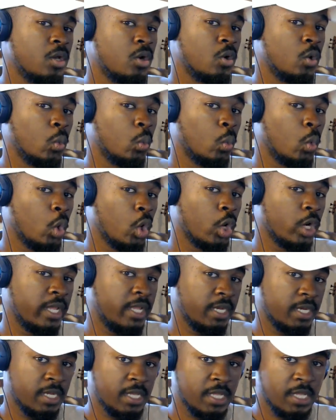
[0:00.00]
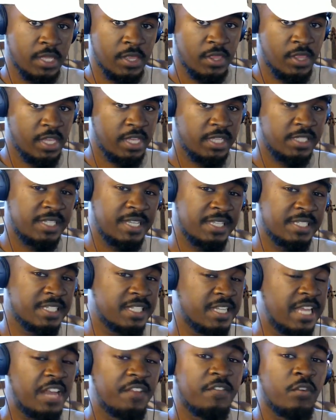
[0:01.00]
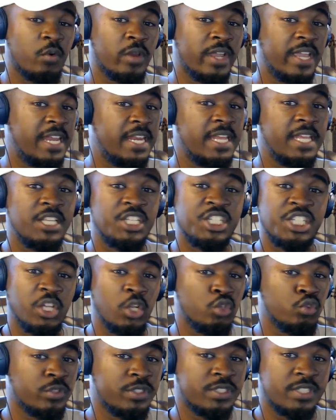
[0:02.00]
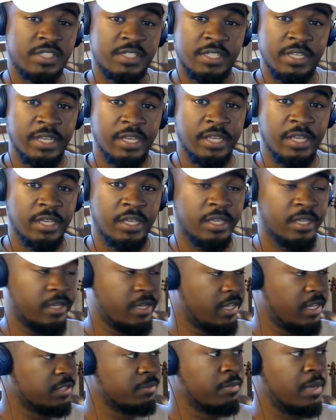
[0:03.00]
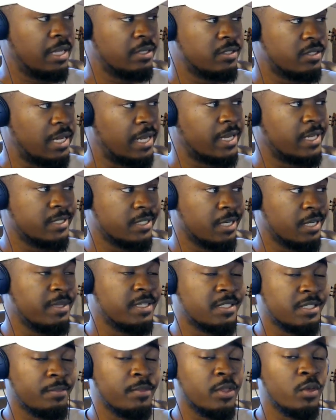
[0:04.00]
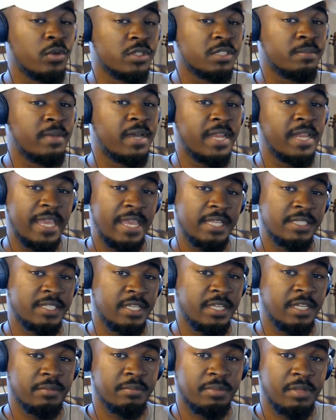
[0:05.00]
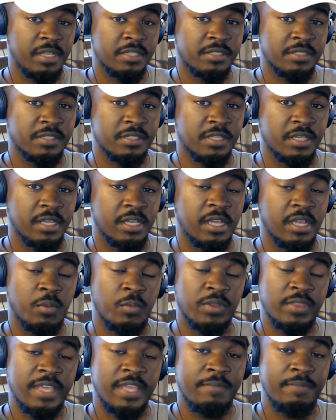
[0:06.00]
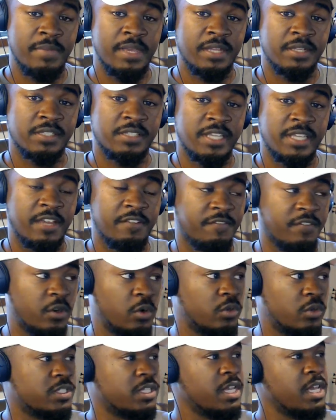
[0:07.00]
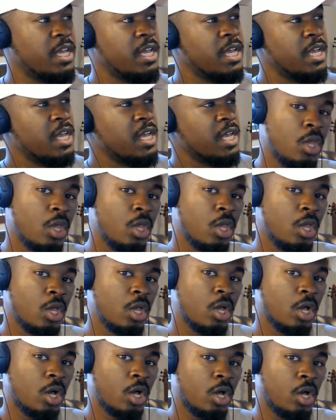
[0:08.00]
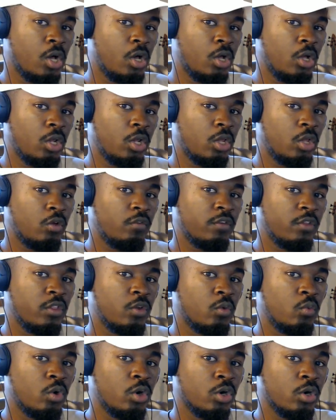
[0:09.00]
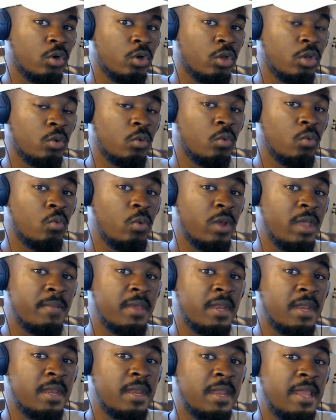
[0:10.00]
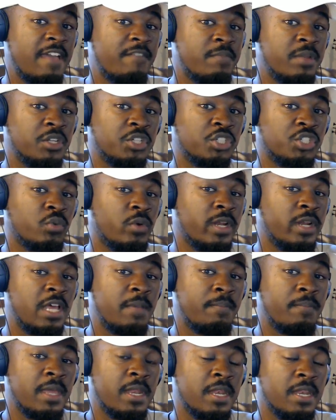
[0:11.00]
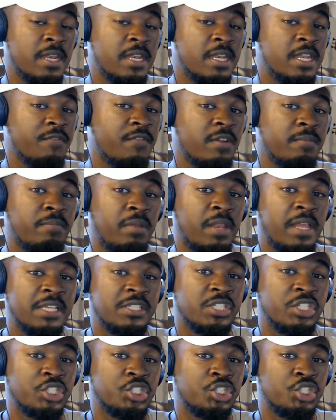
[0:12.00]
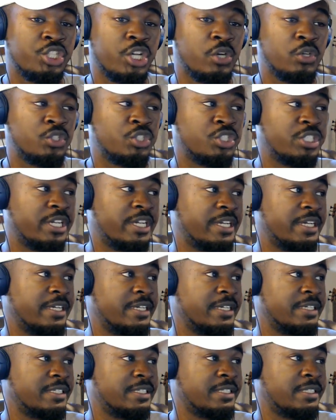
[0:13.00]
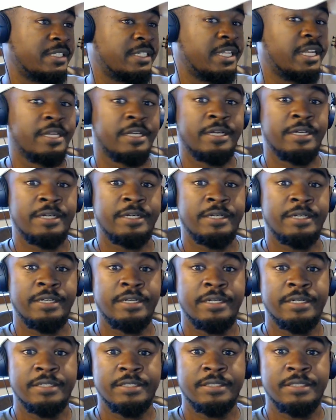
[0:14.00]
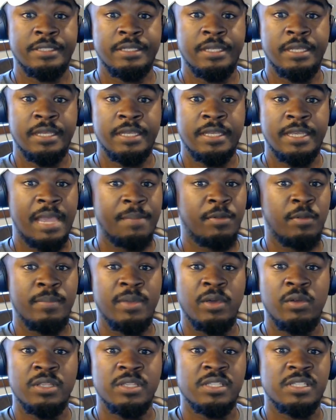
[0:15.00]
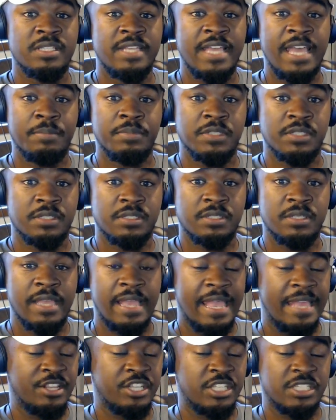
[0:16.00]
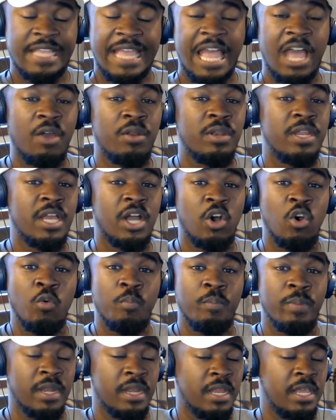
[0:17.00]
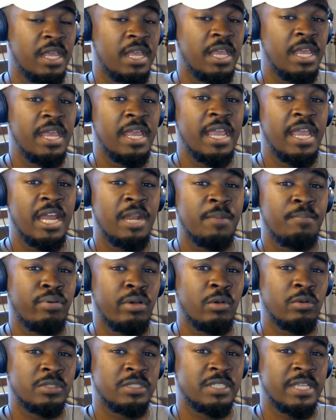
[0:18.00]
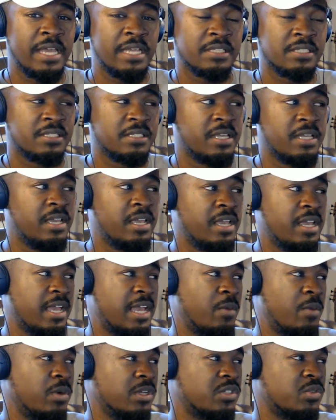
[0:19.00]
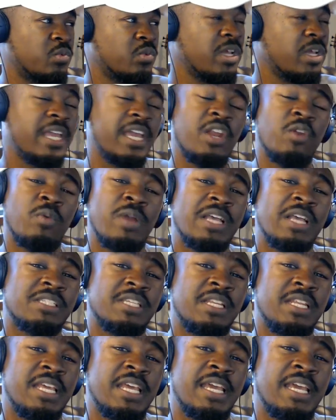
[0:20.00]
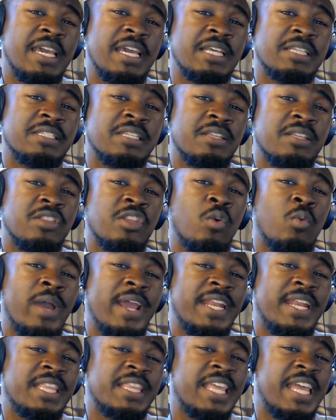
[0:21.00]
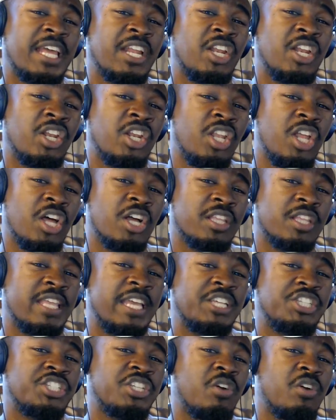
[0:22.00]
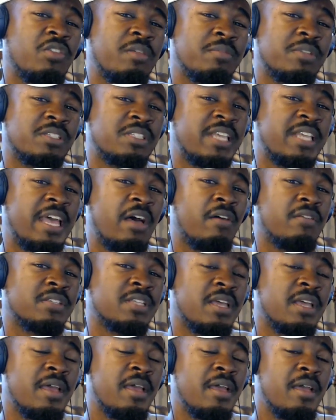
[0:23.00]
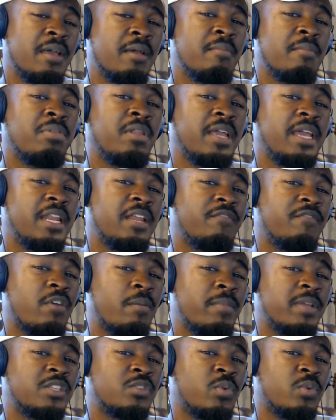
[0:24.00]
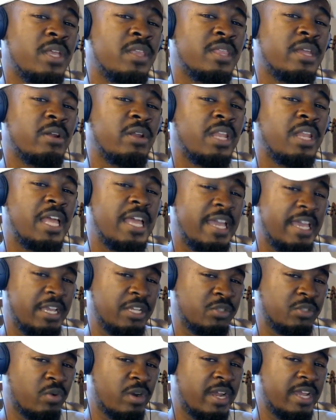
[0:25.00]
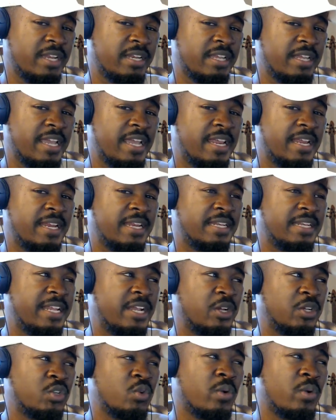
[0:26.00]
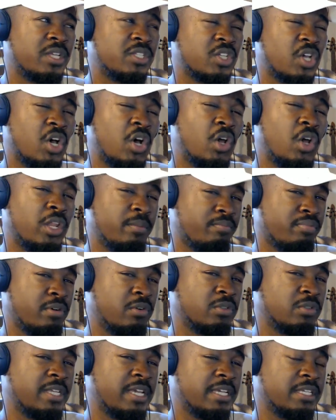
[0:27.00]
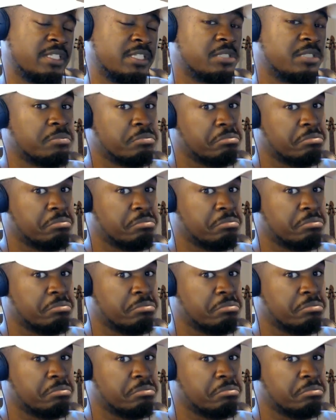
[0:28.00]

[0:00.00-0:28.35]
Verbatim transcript: Warning, this is not for any children to see. This most likely is going to be something you want somebody eighteen and plus to see. And with that being said, folks, all over the world, women have been showing up in different places, churches, synagogues, Capitol building steps, just out in the open in protests. And what's really interesting is the way that they look. They show themselves bleeding from between their legs, right? And they're doing this all in protest.